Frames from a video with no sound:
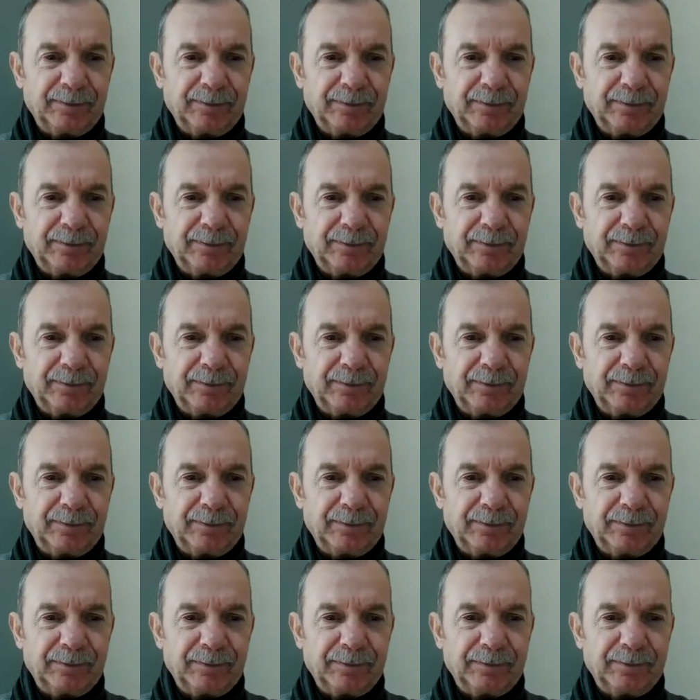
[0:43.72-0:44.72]

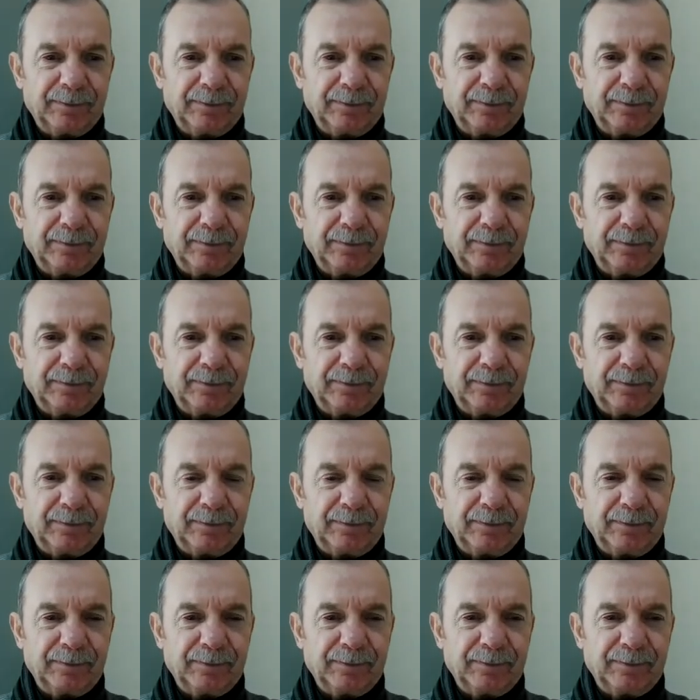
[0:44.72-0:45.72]

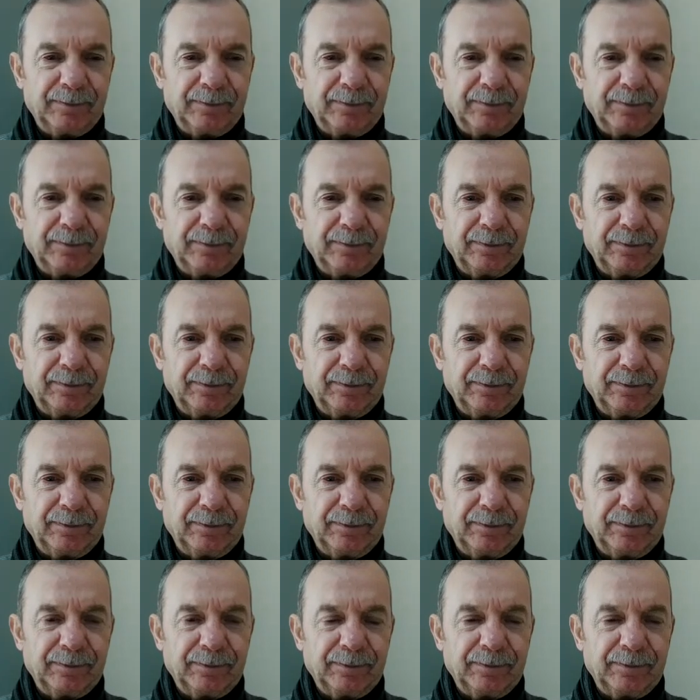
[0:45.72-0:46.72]

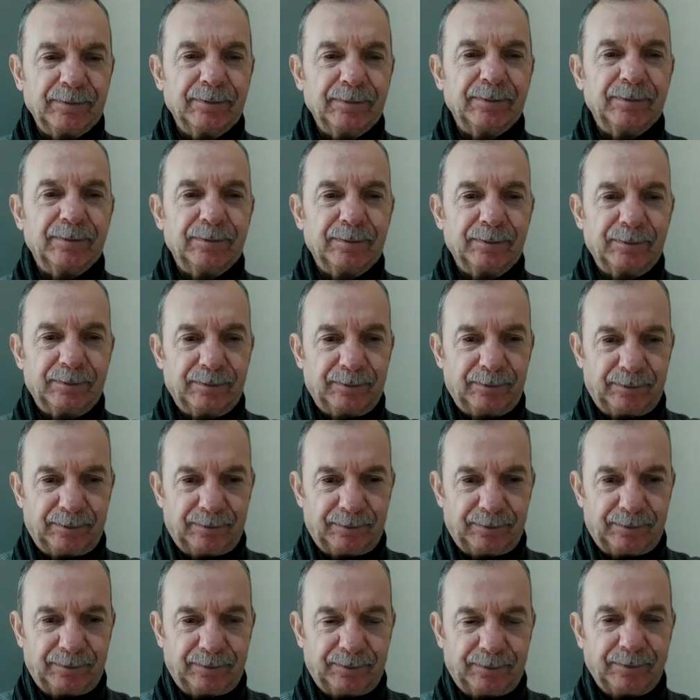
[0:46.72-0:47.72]

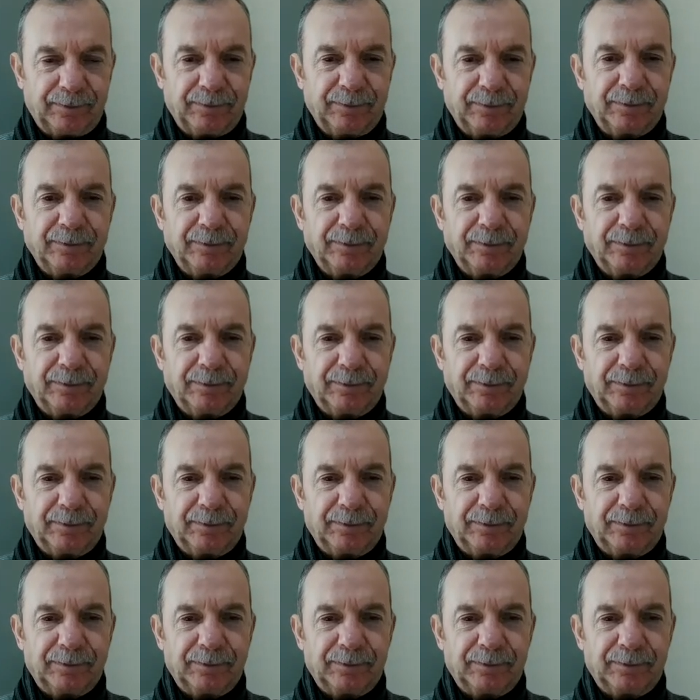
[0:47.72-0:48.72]

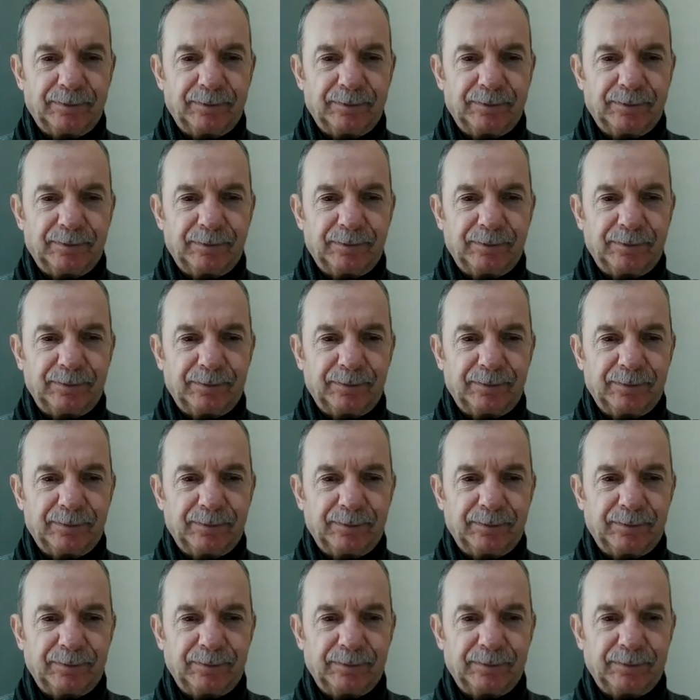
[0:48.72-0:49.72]

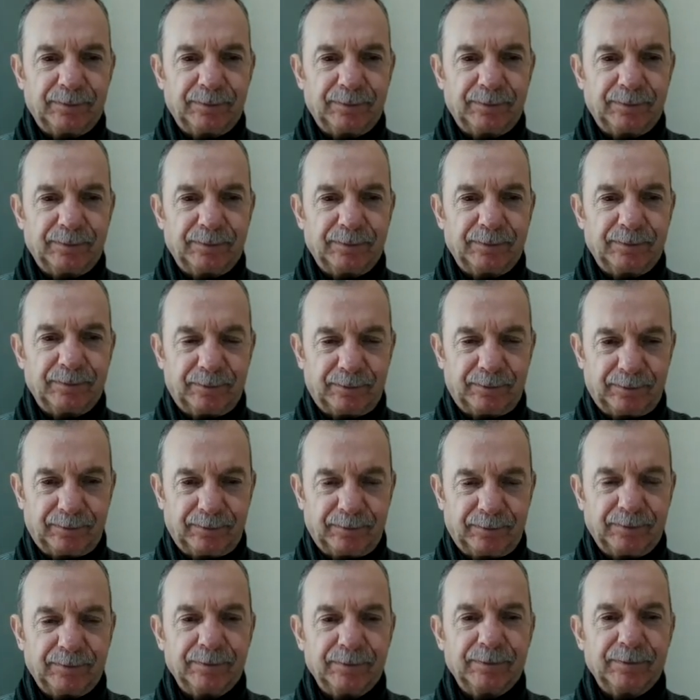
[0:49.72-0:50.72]

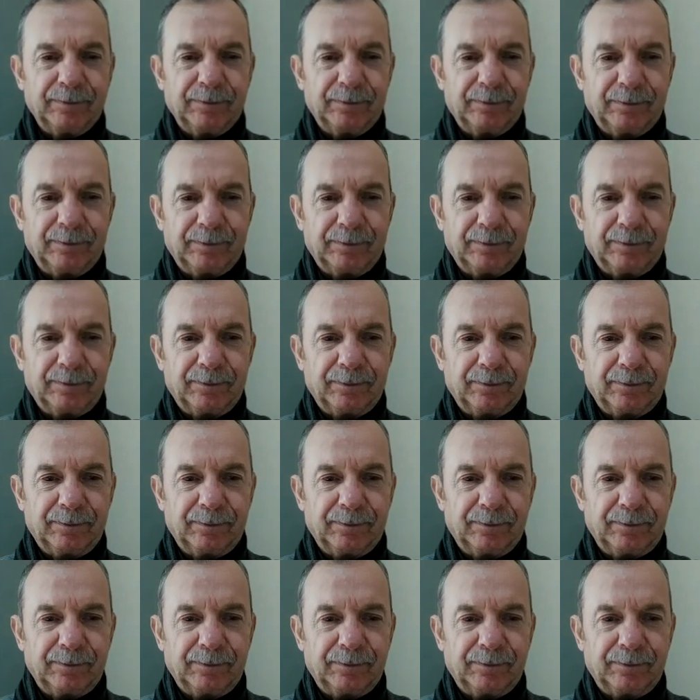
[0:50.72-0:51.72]
No words are spoken by the person on screen.